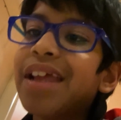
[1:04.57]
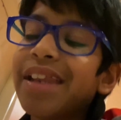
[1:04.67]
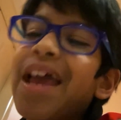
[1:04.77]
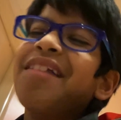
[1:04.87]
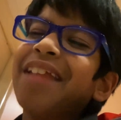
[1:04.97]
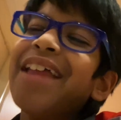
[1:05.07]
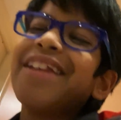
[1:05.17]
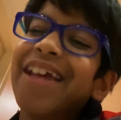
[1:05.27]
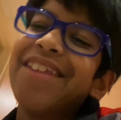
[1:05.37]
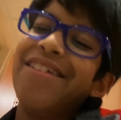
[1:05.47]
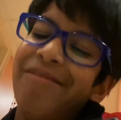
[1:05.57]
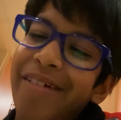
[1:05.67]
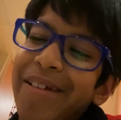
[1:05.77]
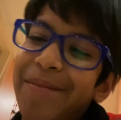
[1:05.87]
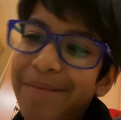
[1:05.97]
Now let's get to
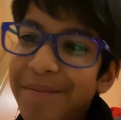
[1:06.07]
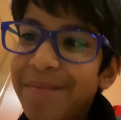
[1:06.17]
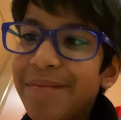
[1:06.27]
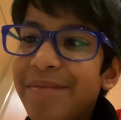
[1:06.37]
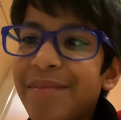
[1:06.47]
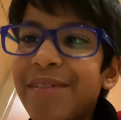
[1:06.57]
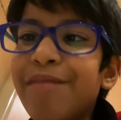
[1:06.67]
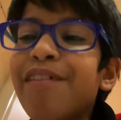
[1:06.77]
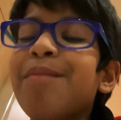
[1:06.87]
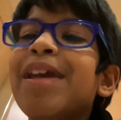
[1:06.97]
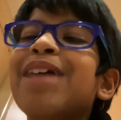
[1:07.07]
it. We may